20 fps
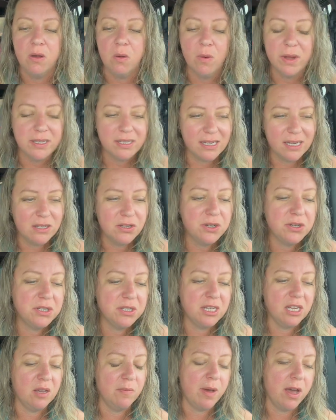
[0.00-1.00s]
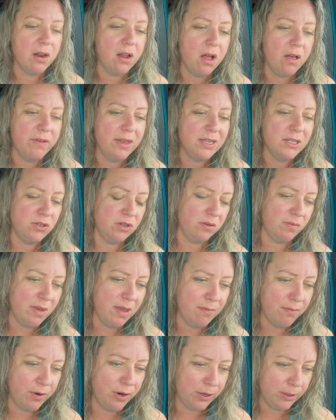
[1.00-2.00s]
what's interesting about all this,
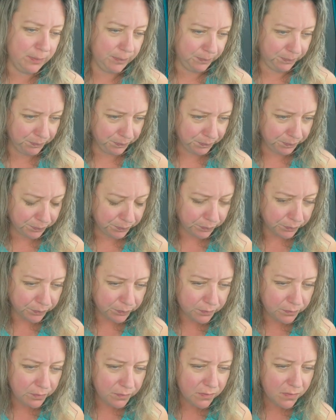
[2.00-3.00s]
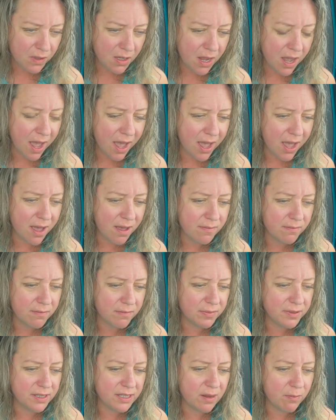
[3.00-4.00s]
remember,
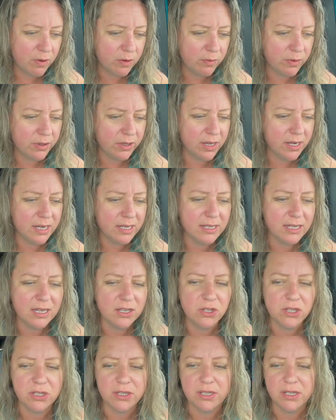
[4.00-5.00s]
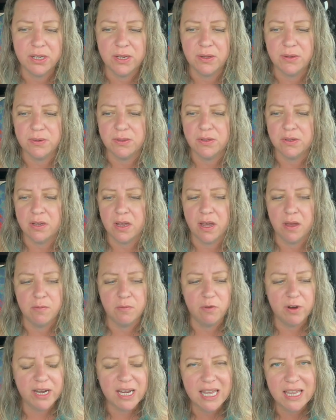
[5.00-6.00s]
um, someone with good intentions who's
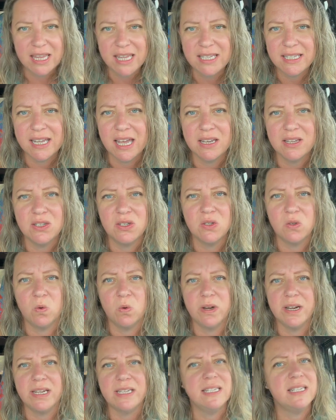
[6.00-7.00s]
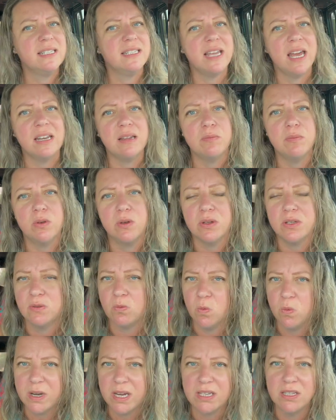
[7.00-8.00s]
um, reading these kind of stories, these kind of
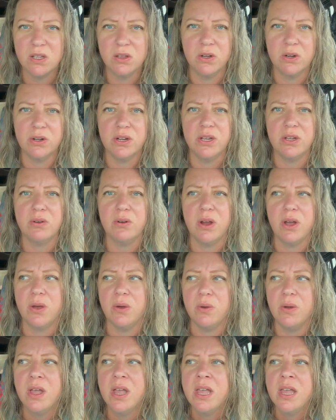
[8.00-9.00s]
books, wanting to learn and grow,